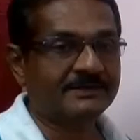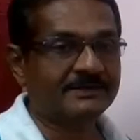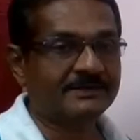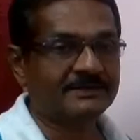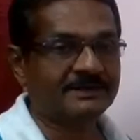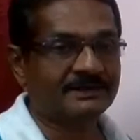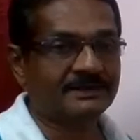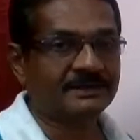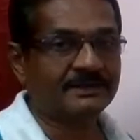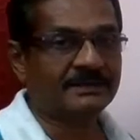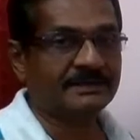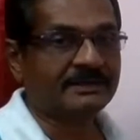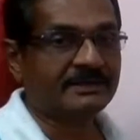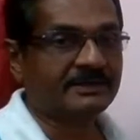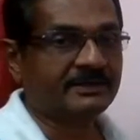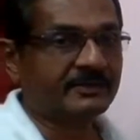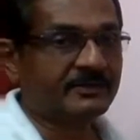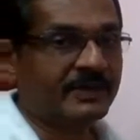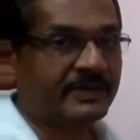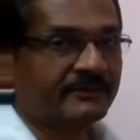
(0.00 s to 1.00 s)

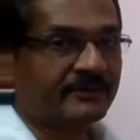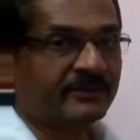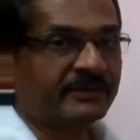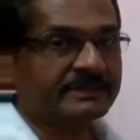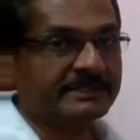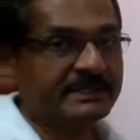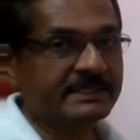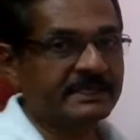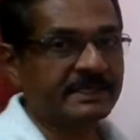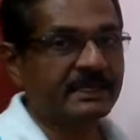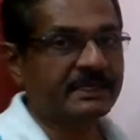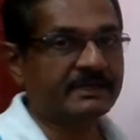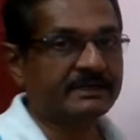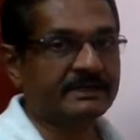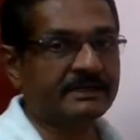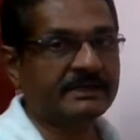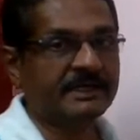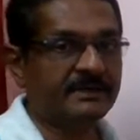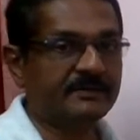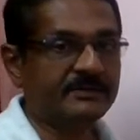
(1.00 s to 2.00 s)
Today we will see
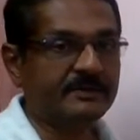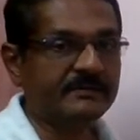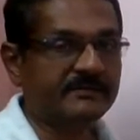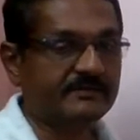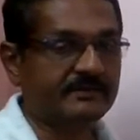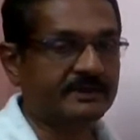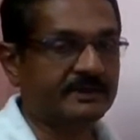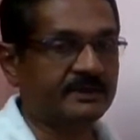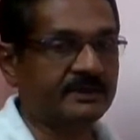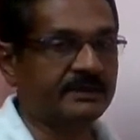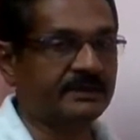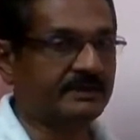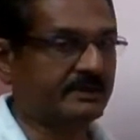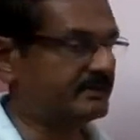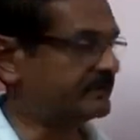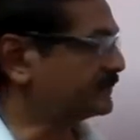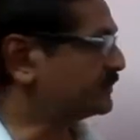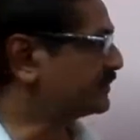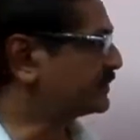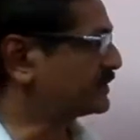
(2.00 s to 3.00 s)
another type of
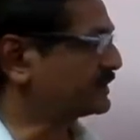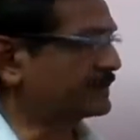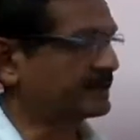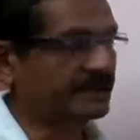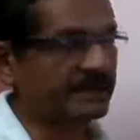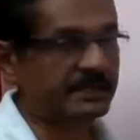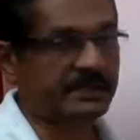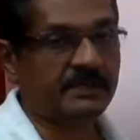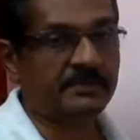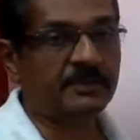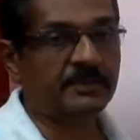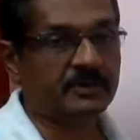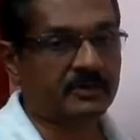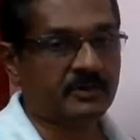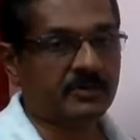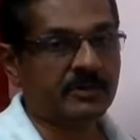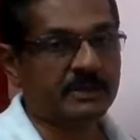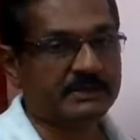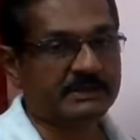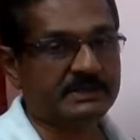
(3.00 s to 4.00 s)
little more
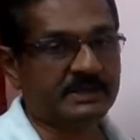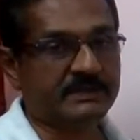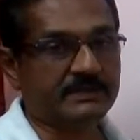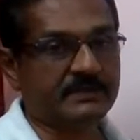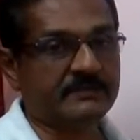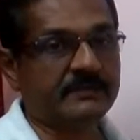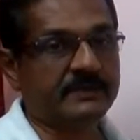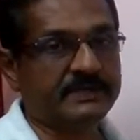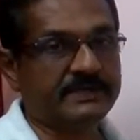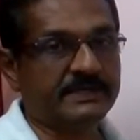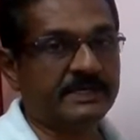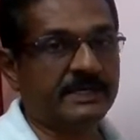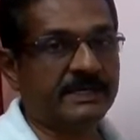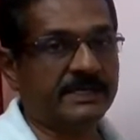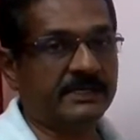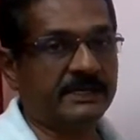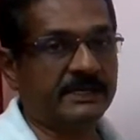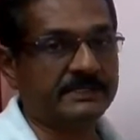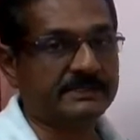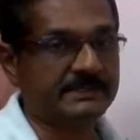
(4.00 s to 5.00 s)
complex type of
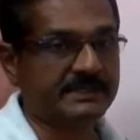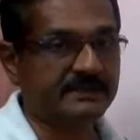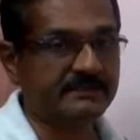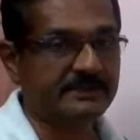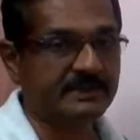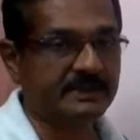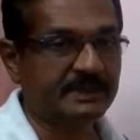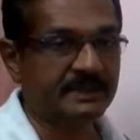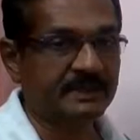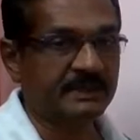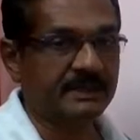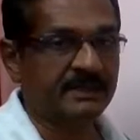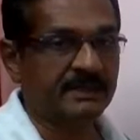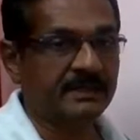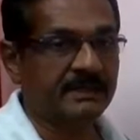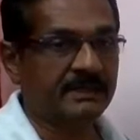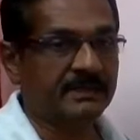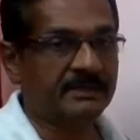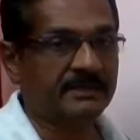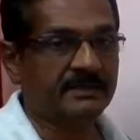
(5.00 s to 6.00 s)
age-related exam.
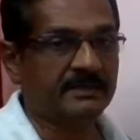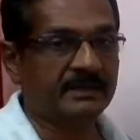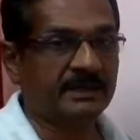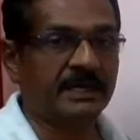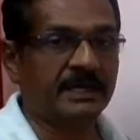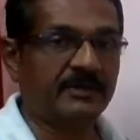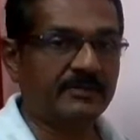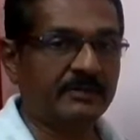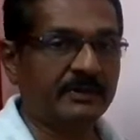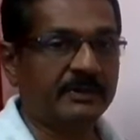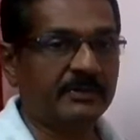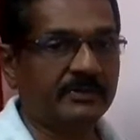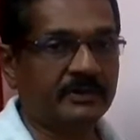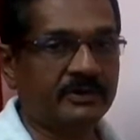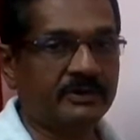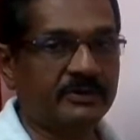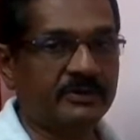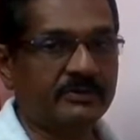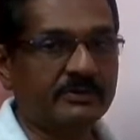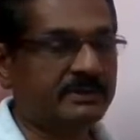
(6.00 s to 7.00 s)
I have been
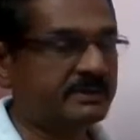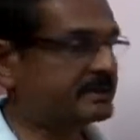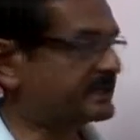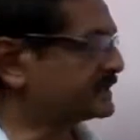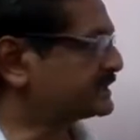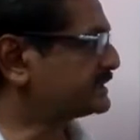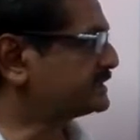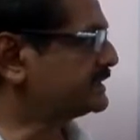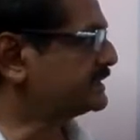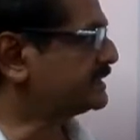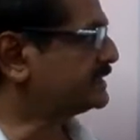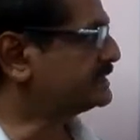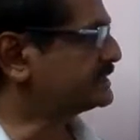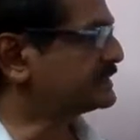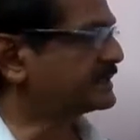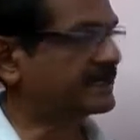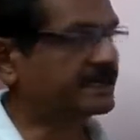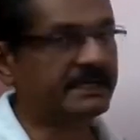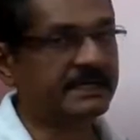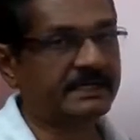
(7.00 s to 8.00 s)
going through this
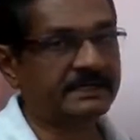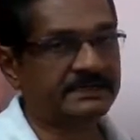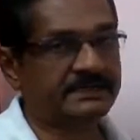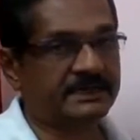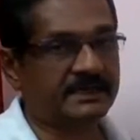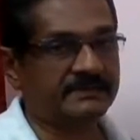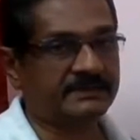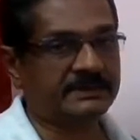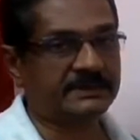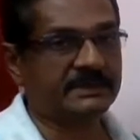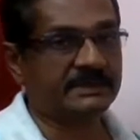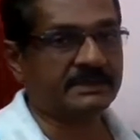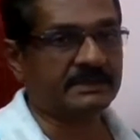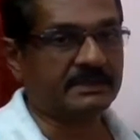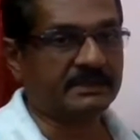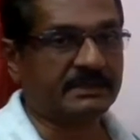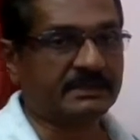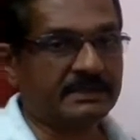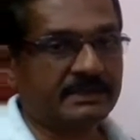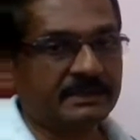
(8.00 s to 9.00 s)
age-related exams
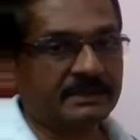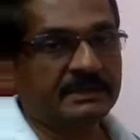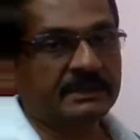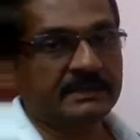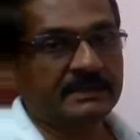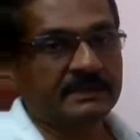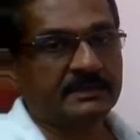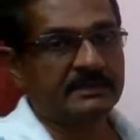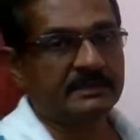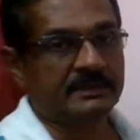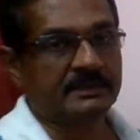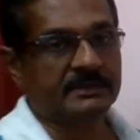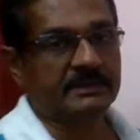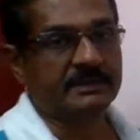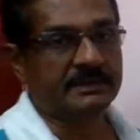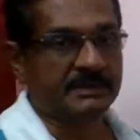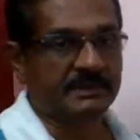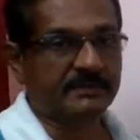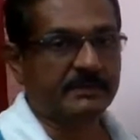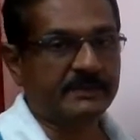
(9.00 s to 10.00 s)

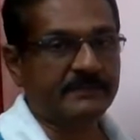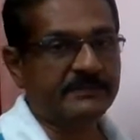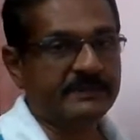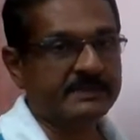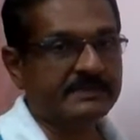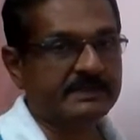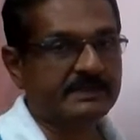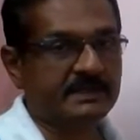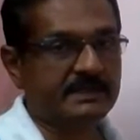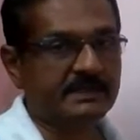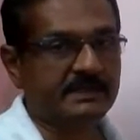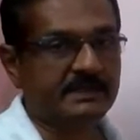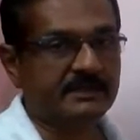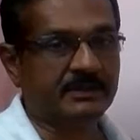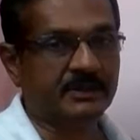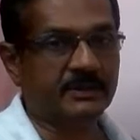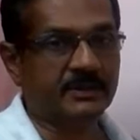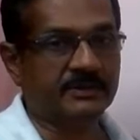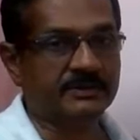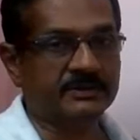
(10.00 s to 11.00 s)
in the previous
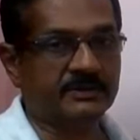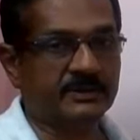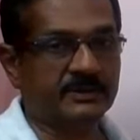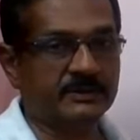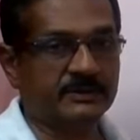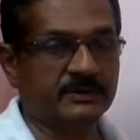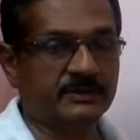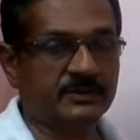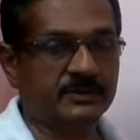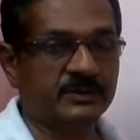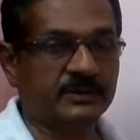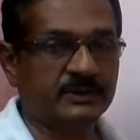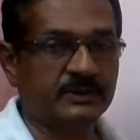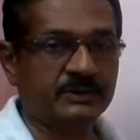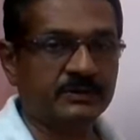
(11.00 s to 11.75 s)
modules also.